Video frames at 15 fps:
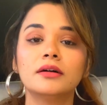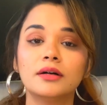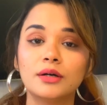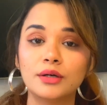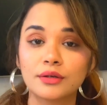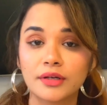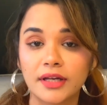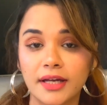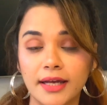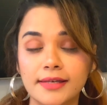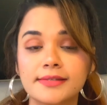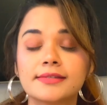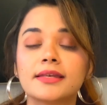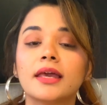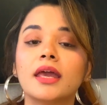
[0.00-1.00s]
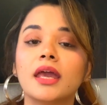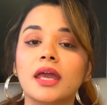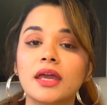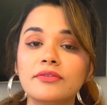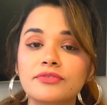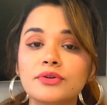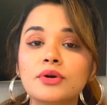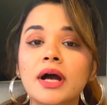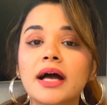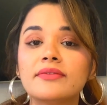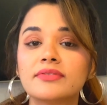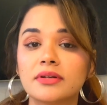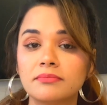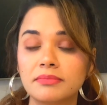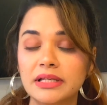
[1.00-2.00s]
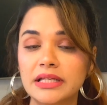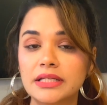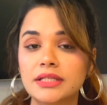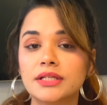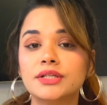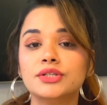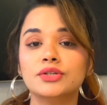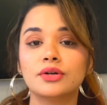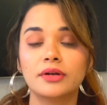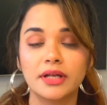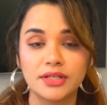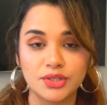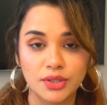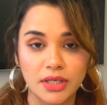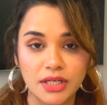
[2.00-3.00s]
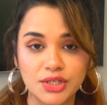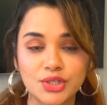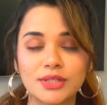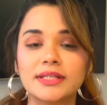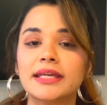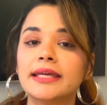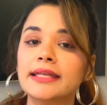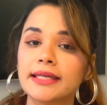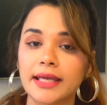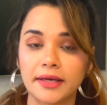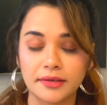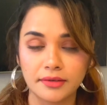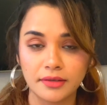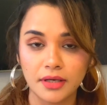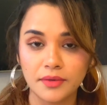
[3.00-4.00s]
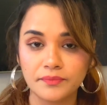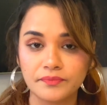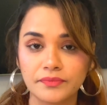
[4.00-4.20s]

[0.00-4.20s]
Okay guys, if you have completed your education in Canada,